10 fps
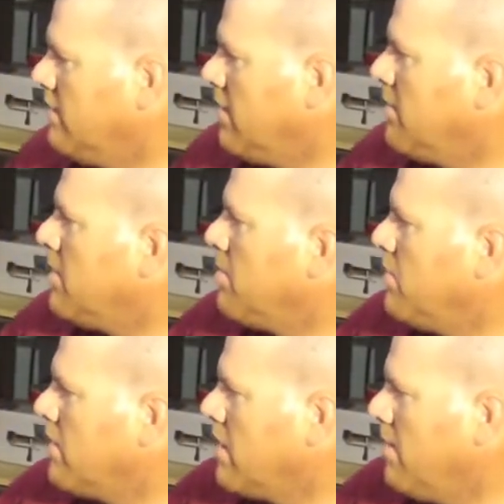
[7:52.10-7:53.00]
is I'm going to
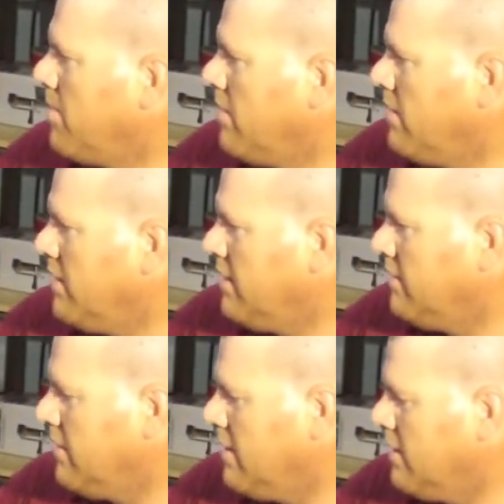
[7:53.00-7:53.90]
put a couple of
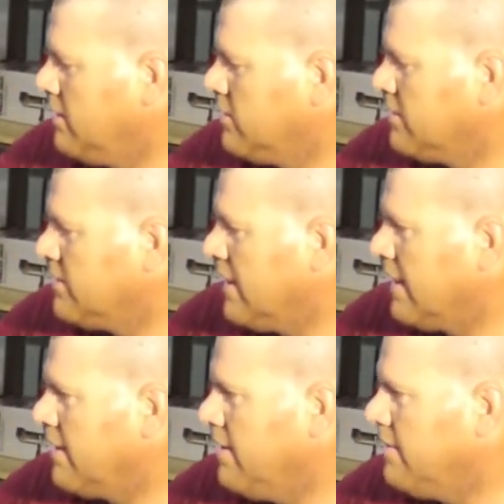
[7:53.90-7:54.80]
these in just
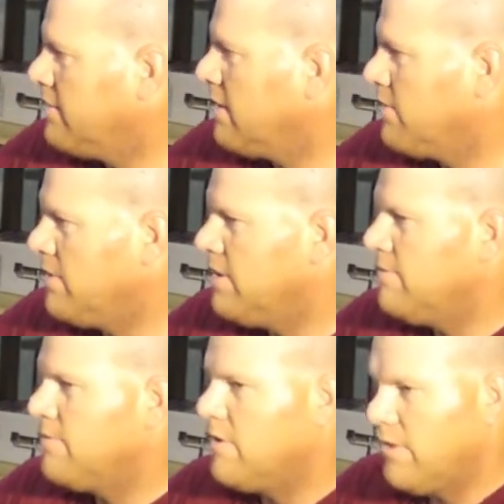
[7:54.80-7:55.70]
like this, like we did
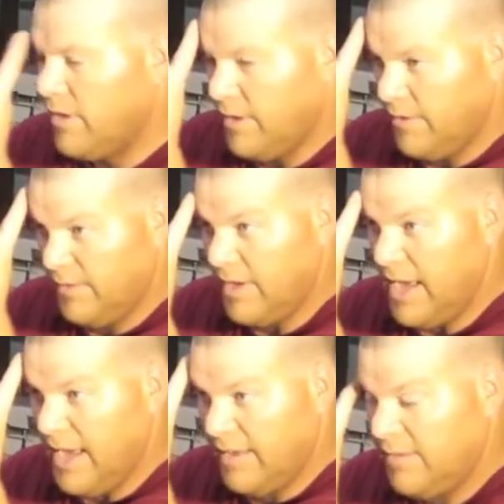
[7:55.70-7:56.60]
for all the other
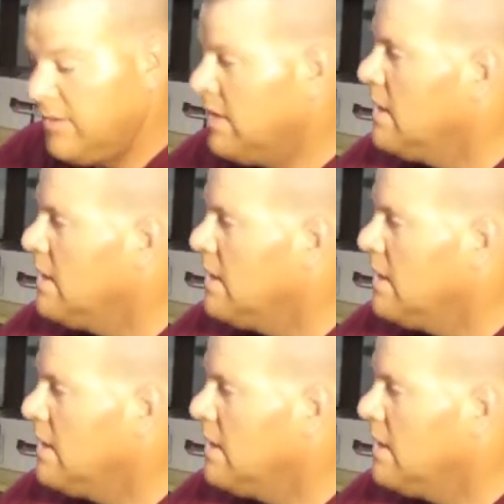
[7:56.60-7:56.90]
sides.